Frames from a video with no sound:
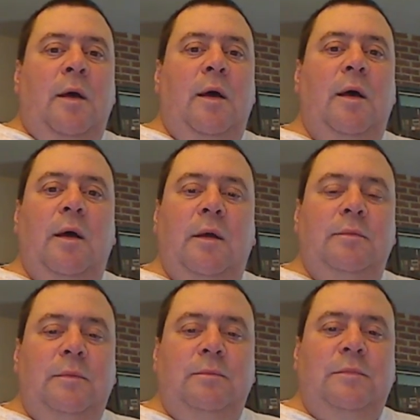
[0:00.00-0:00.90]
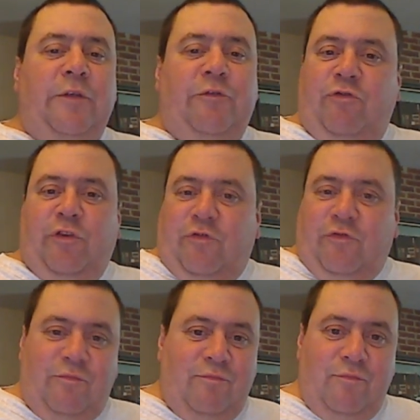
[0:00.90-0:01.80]
Uh, that's
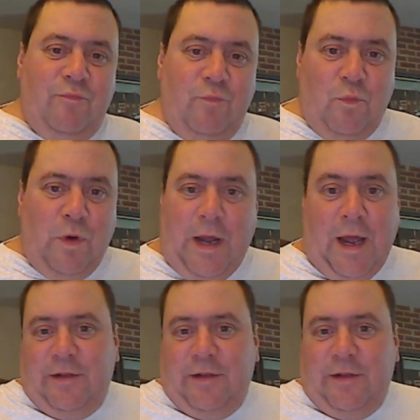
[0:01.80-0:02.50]
just what I